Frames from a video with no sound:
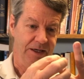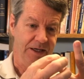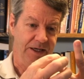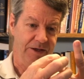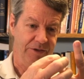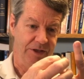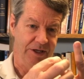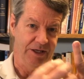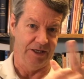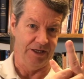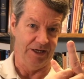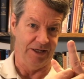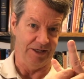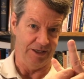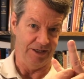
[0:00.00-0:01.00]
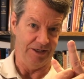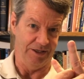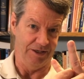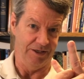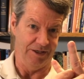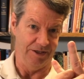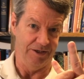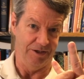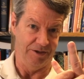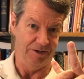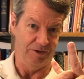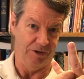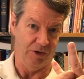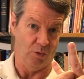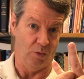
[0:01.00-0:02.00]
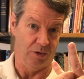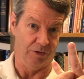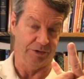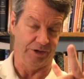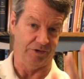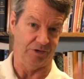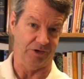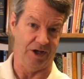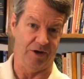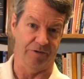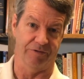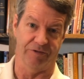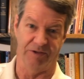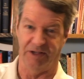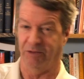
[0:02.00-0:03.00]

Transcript: And then the world itself.